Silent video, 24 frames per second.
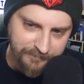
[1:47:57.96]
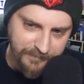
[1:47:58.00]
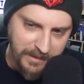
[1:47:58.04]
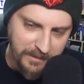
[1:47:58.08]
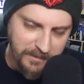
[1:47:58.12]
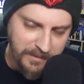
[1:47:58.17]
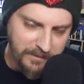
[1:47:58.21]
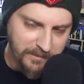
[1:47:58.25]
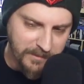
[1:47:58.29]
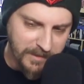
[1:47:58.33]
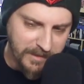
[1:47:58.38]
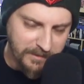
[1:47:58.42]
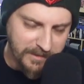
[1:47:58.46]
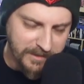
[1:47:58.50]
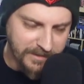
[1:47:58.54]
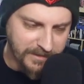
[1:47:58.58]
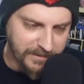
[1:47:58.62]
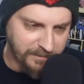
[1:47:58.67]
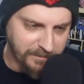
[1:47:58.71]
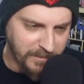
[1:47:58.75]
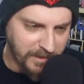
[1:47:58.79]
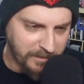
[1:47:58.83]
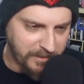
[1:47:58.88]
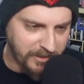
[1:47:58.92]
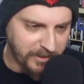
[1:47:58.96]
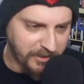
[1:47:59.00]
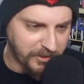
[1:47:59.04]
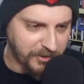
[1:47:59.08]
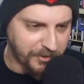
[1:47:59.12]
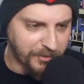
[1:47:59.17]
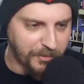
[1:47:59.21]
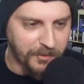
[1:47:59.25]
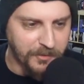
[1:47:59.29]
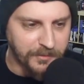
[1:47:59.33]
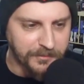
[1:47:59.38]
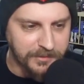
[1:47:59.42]
maybe the
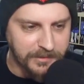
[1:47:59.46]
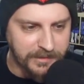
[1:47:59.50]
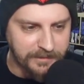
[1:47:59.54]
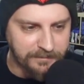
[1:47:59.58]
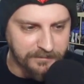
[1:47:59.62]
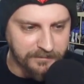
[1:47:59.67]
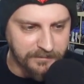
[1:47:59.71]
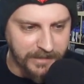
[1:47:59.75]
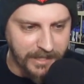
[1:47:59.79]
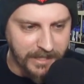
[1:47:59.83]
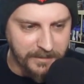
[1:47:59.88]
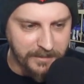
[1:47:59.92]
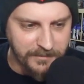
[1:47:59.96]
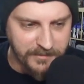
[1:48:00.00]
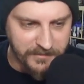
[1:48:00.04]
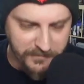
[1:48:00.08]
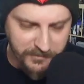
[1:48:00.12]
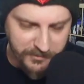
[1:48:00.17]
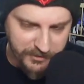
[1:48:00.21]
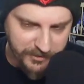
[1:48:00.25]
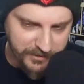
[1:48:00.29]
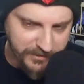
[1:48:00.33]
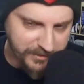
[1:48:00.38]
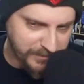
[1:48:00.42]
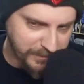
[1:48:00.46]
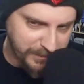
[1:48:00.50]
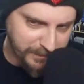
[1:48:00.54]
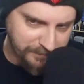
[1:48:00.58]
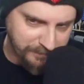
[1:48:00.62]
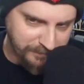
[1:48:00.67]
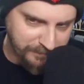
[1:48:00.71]
good old games version is